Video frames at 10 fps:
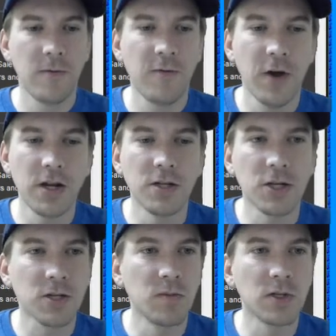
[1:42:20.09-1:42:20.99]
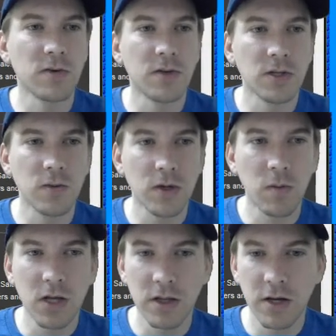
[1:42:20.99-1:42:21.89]
fine adjustments are things we can
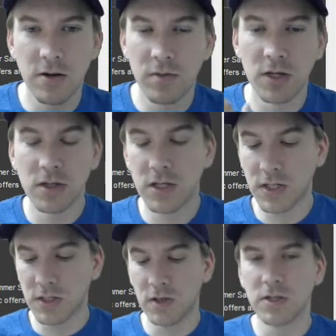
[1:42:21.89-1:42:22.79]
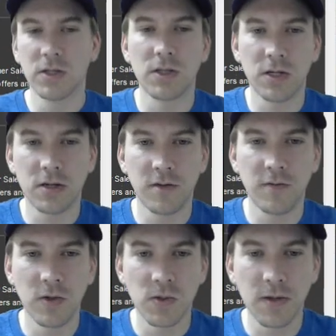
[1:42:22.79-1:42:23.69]
make later, but at least as long as it's not
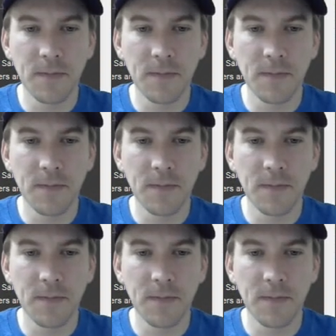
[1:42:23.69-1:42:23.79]
confusing.